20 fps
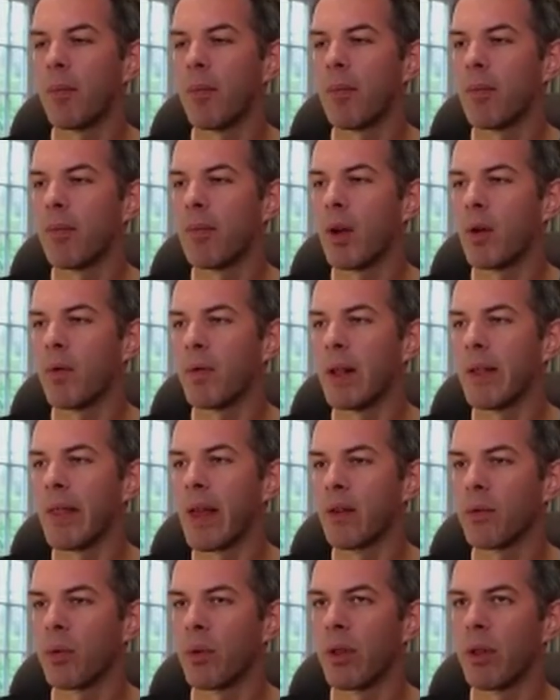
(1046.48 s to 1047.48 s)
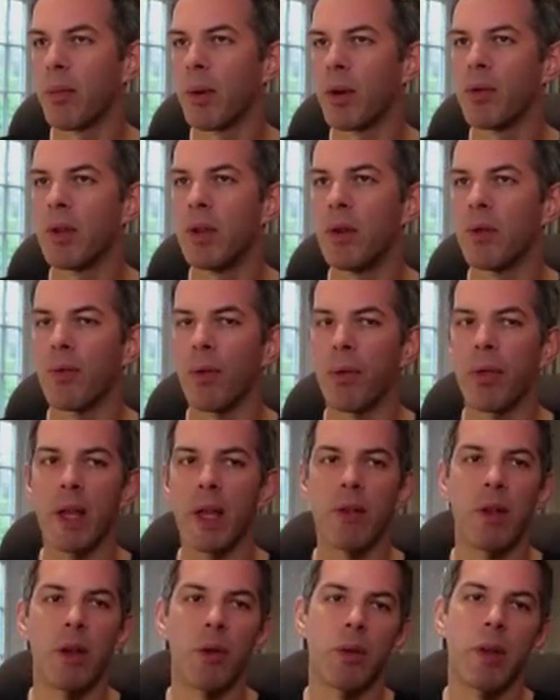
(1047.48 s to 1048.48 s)
hopefully that's one of the most useful
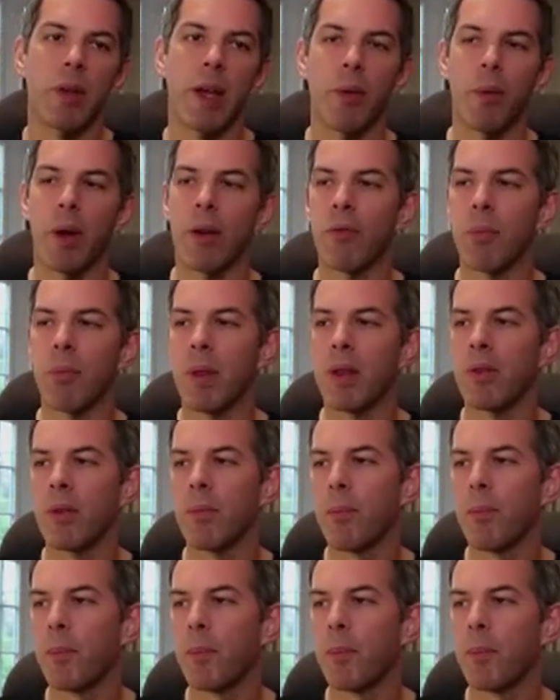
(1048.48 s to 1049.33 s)
things that you'll take away from this.